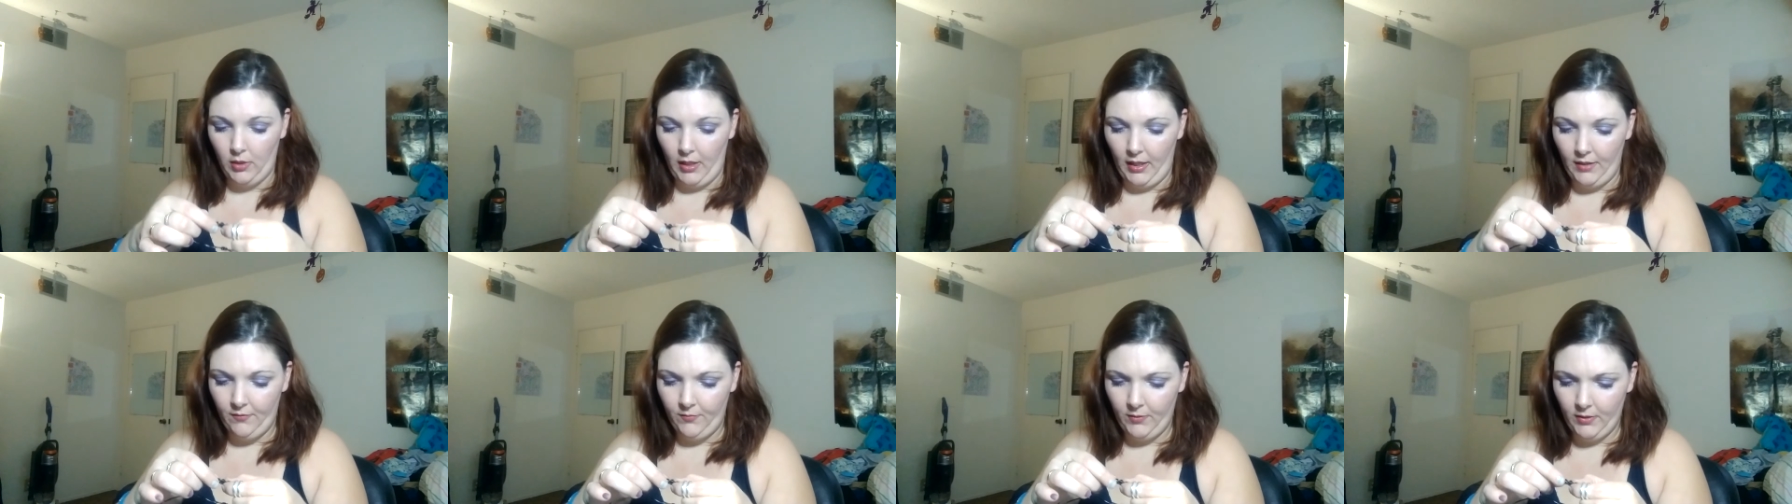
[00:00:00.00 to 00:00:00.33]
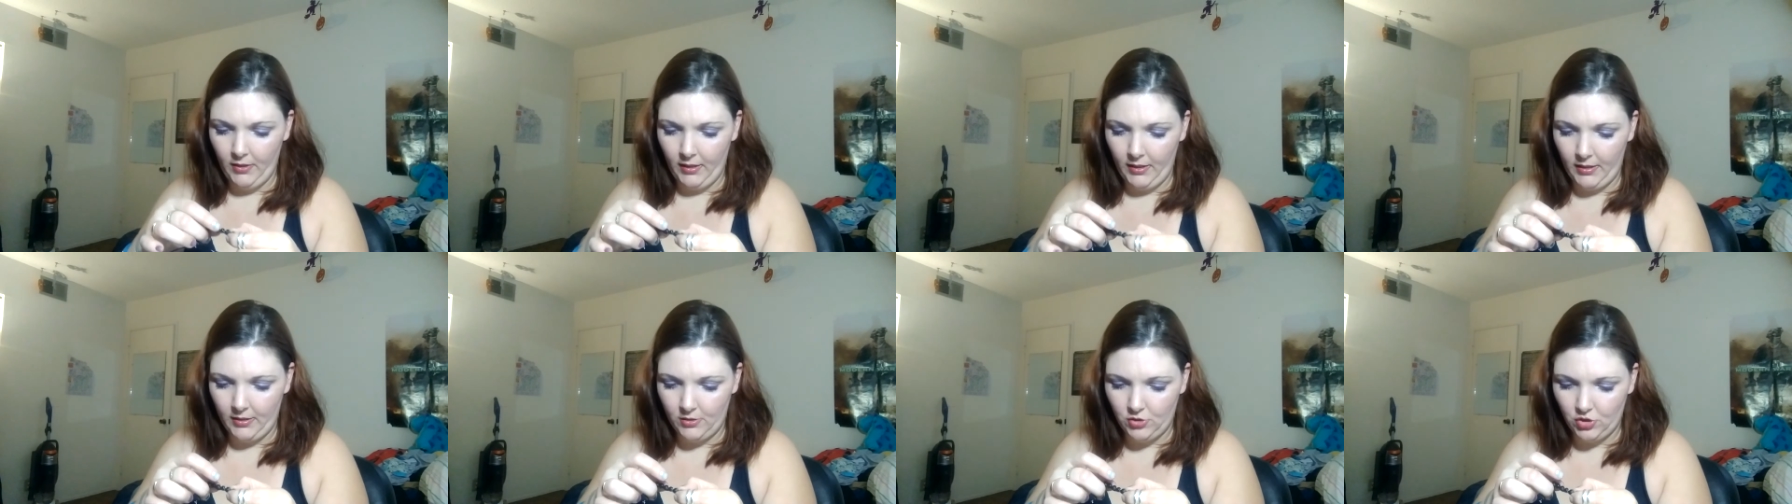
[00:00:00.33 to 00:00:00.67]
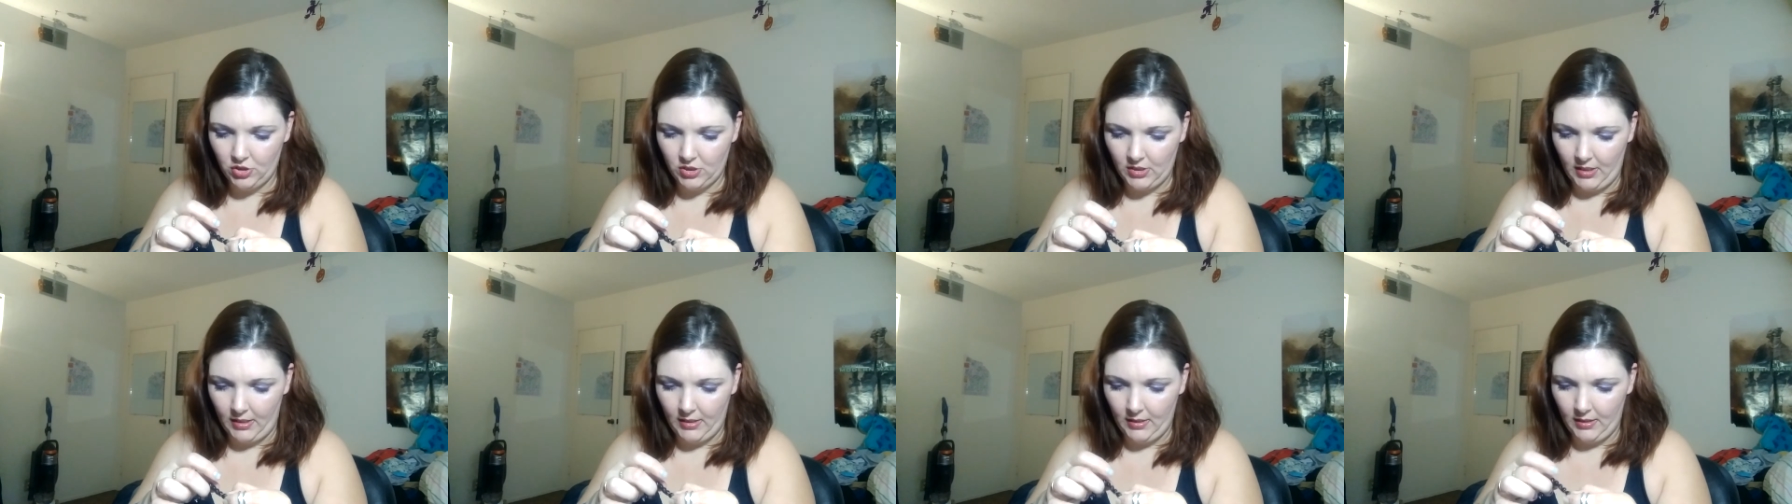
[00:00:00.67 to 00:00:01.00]
I feel like it's
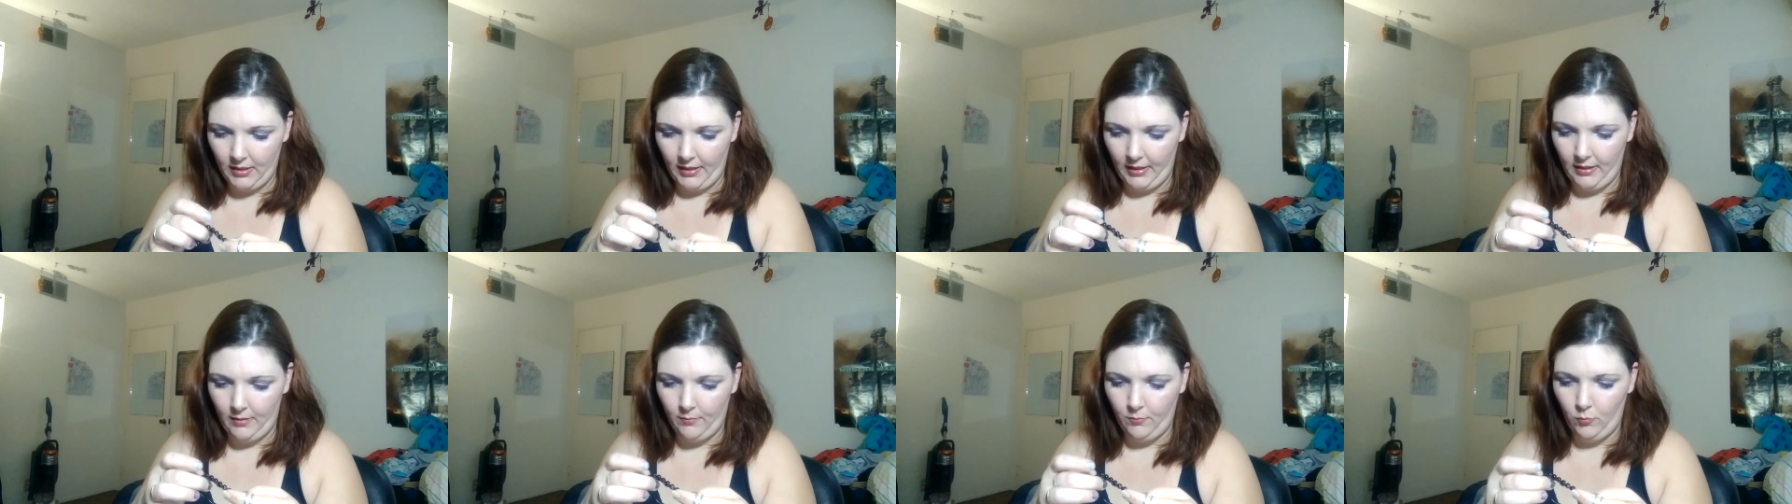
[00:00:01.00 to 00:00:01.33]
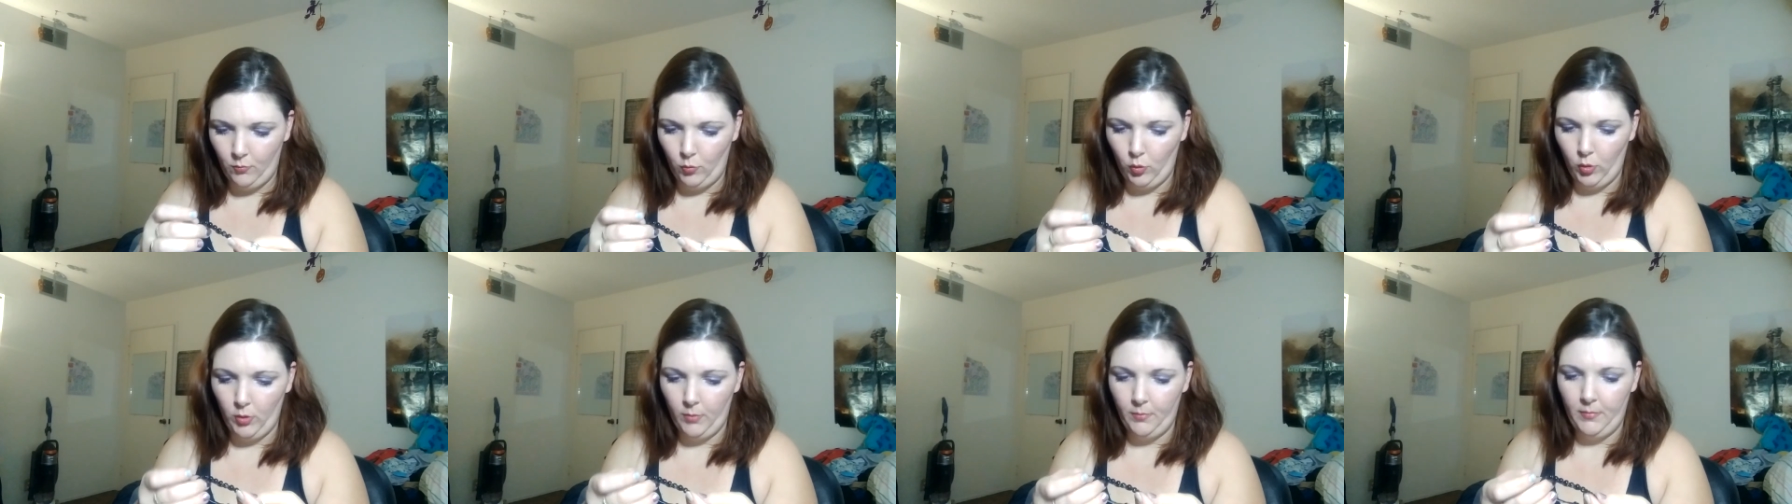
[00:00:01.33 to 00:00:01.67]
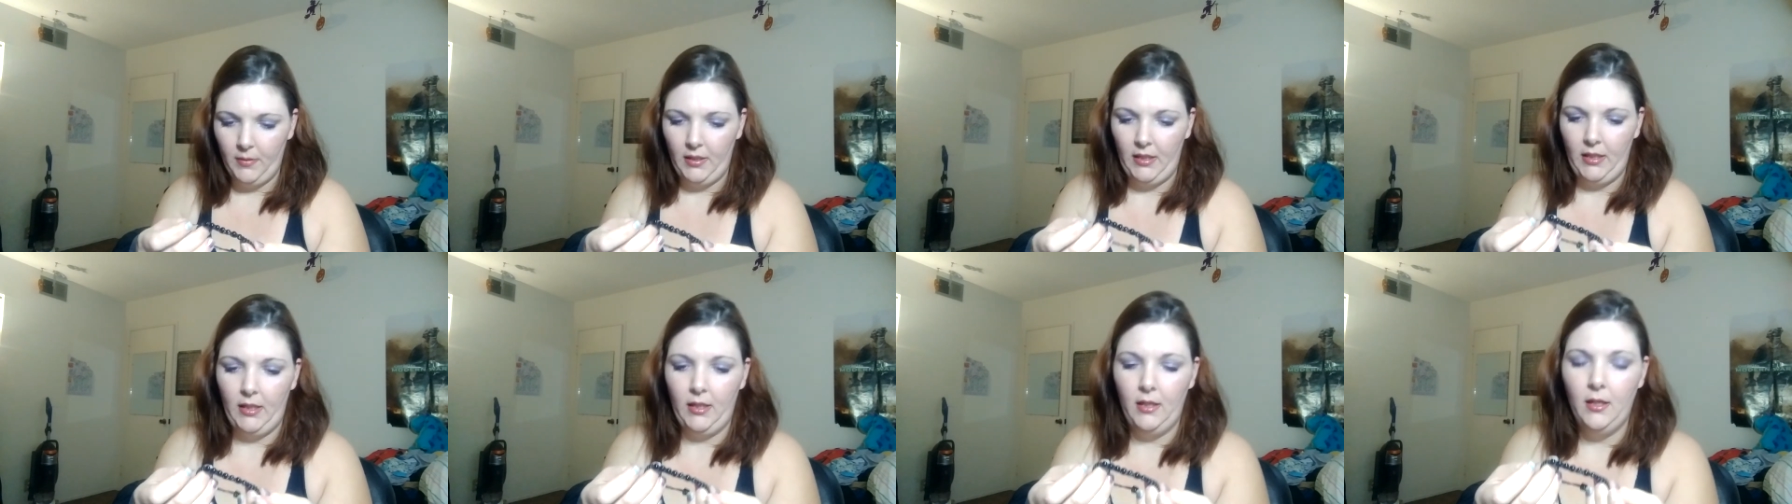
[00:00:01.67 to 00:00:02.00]
just kind of like more
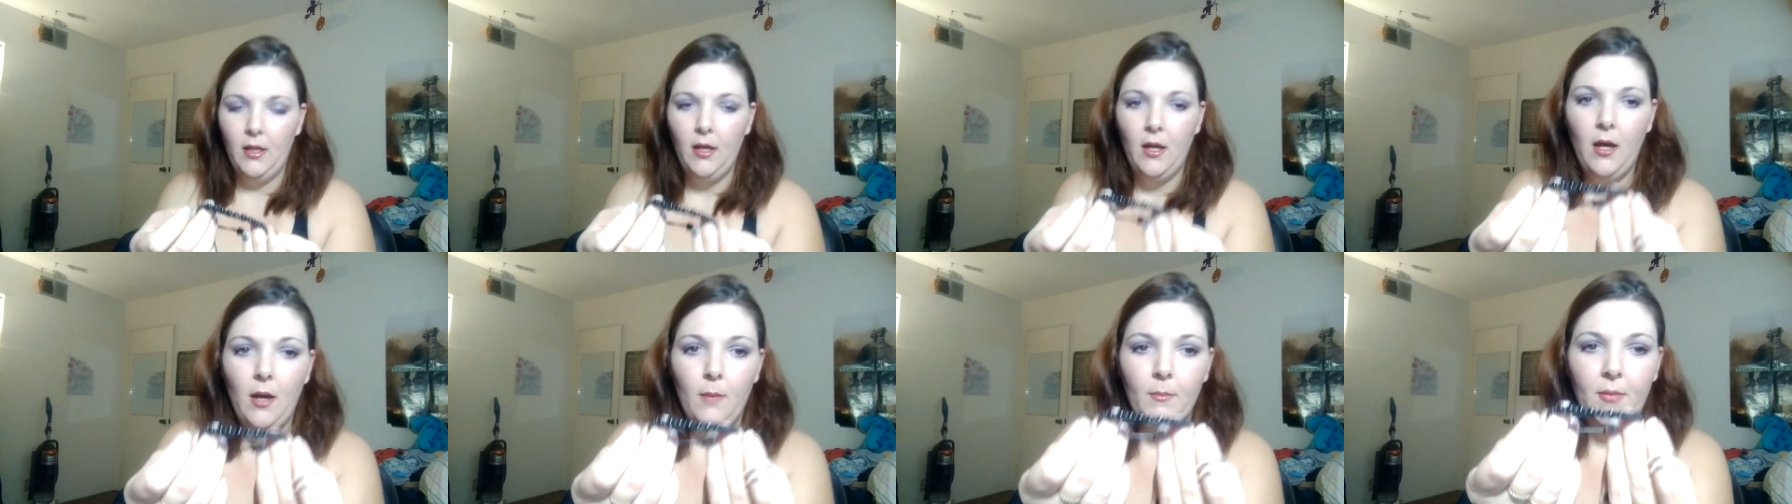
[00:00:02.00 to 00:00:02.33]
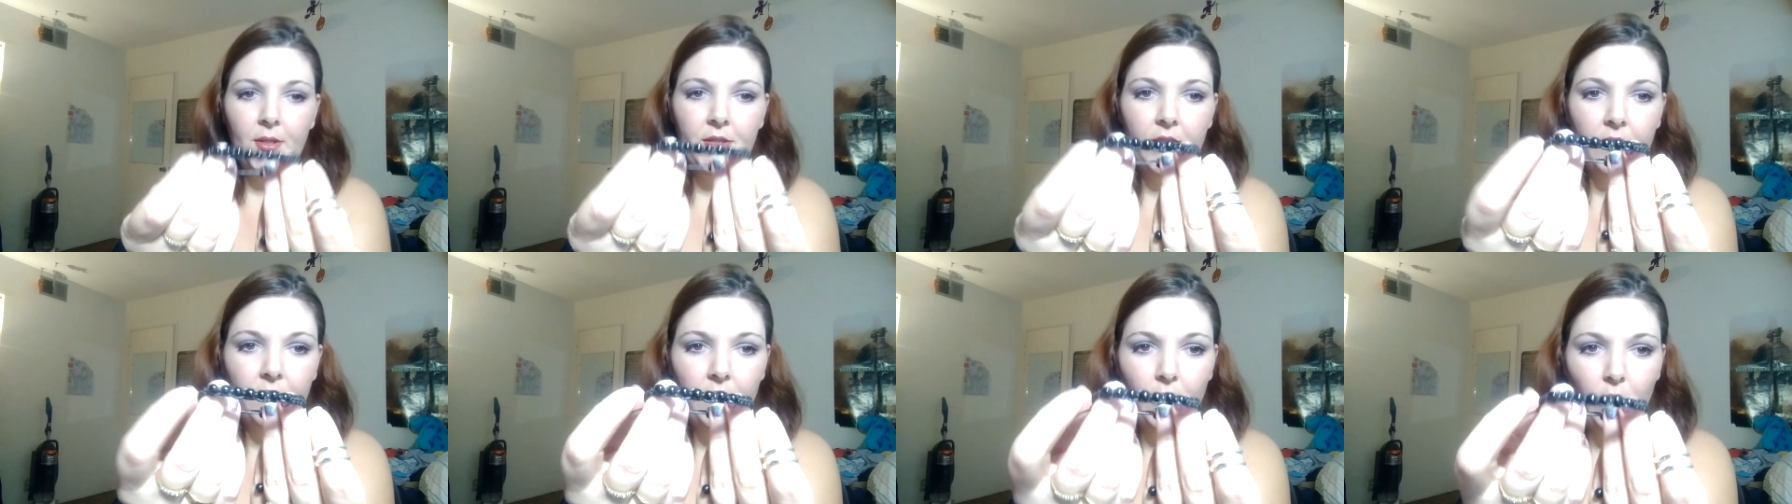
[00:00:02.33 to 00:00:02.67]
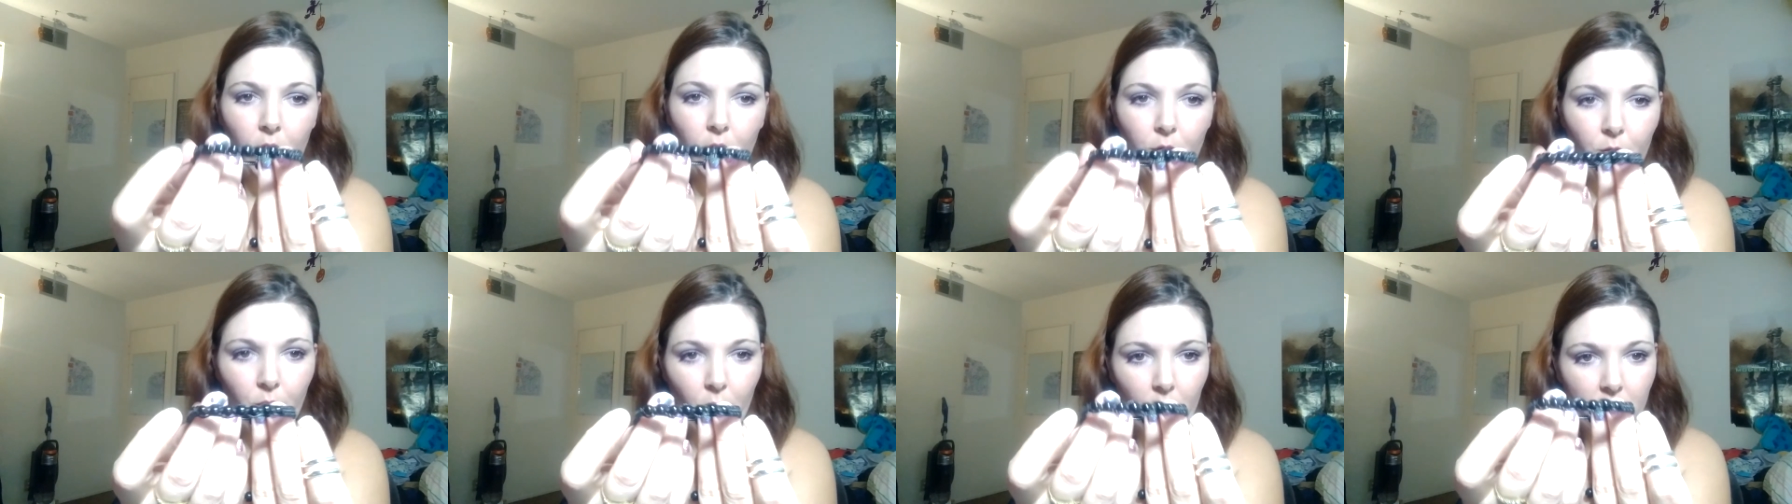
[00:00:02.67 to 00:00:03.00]
me. But the
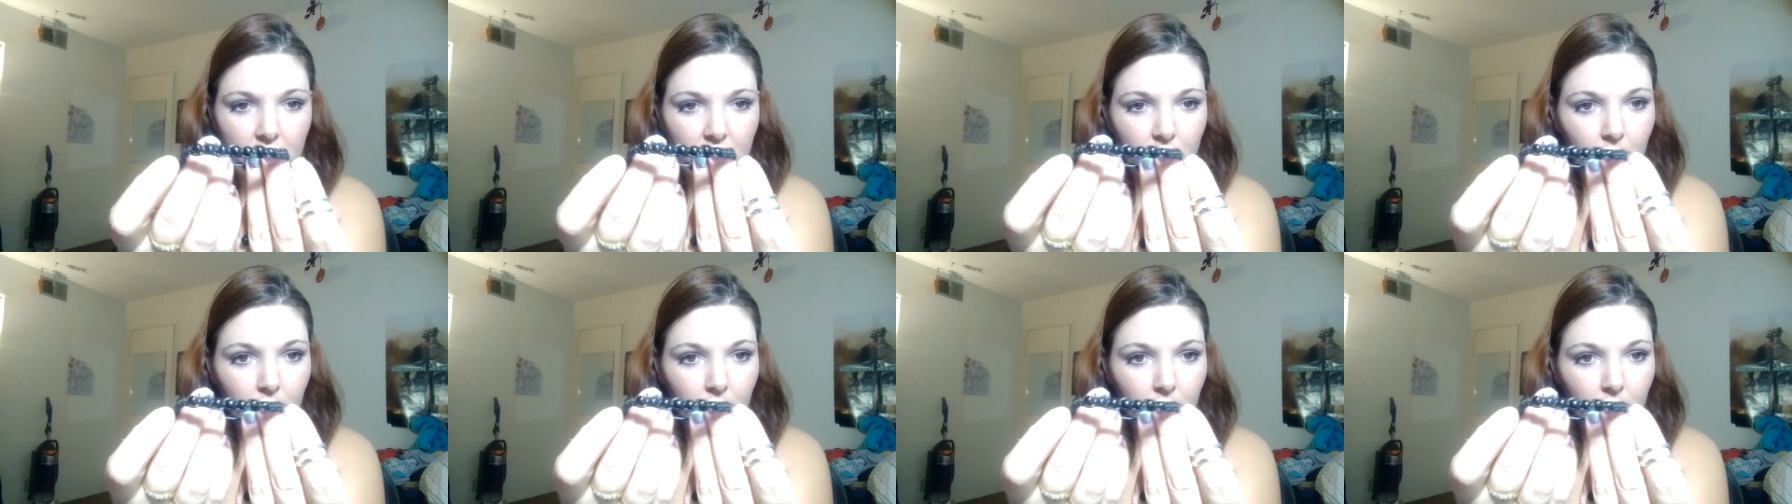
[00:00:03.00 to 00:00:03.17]
very first